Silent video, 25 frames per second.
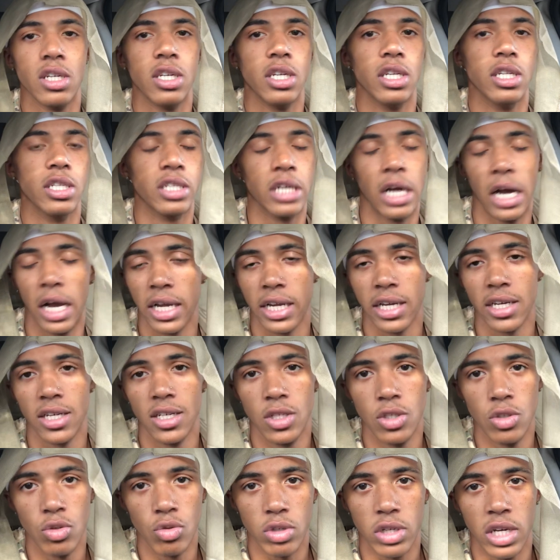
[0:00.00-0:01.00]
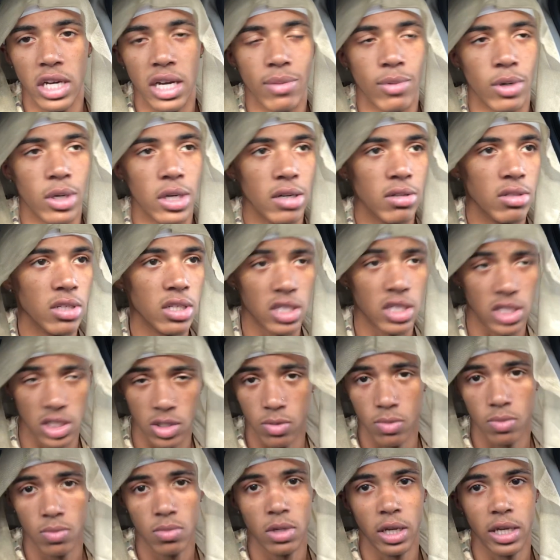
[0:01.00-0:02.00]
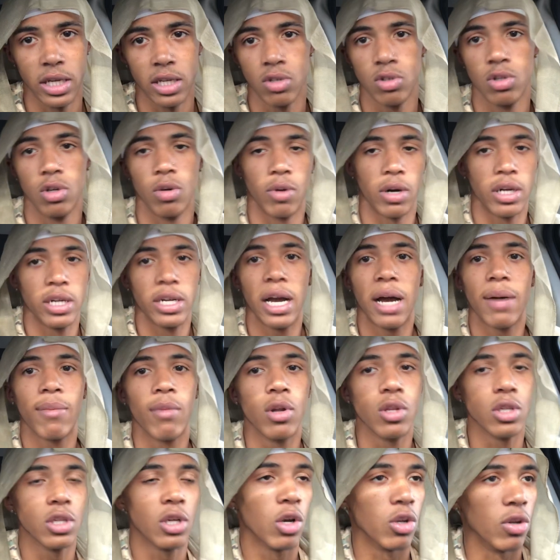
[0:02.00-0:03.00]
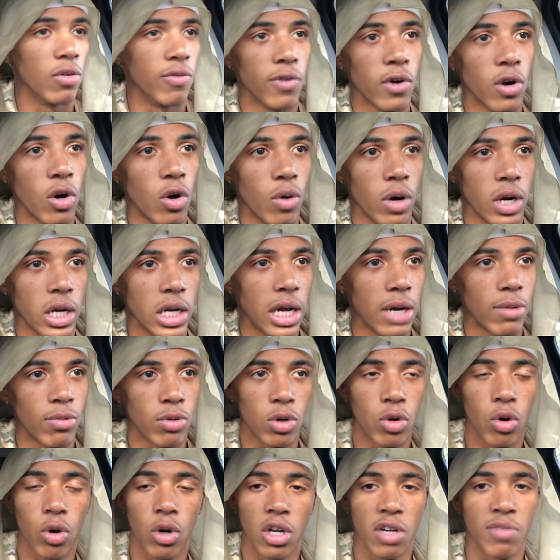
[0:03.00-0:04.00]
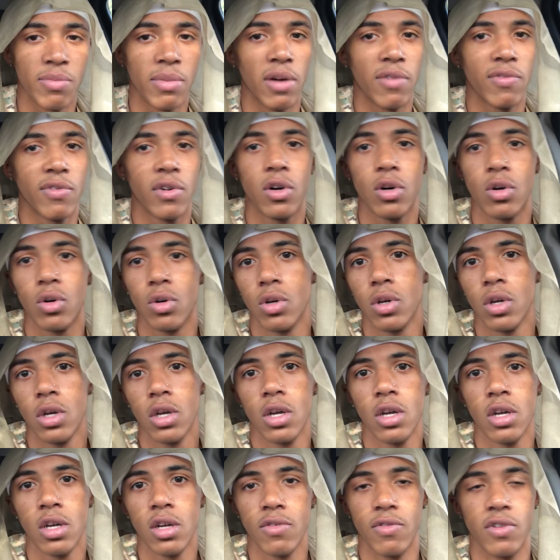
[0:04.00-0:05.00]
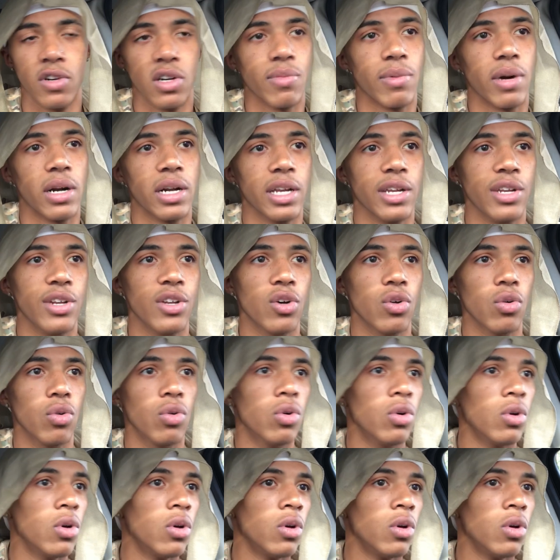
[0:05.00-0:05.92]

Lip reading: until I get a new camera and everything. Cause, like, right now I'm only on the phone right now. I record off my phone for everybody that know.